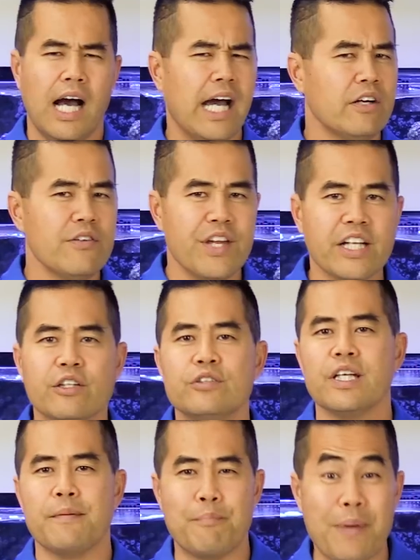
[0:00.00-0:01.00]
I don't think
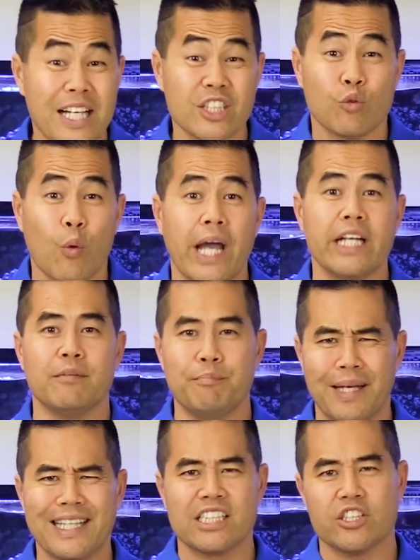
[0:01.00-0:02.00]
there's a best way to
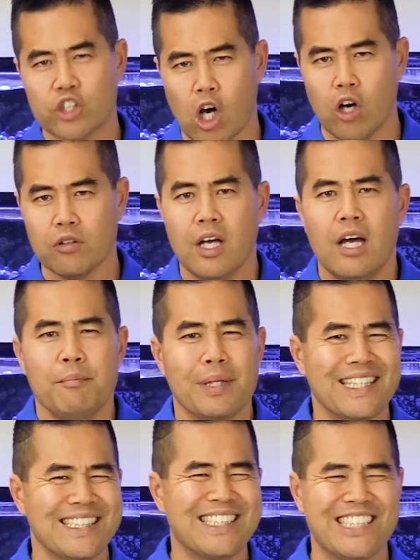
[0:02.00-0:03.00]
mix salt
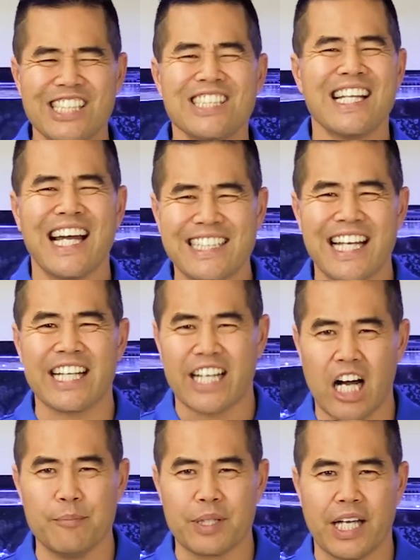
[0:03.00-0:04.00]
because it's just not that
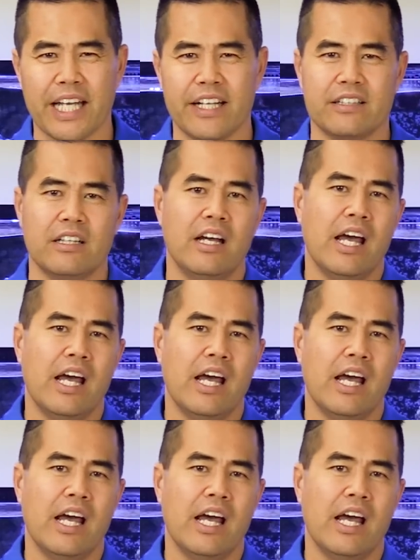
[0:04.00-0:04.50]
complicated.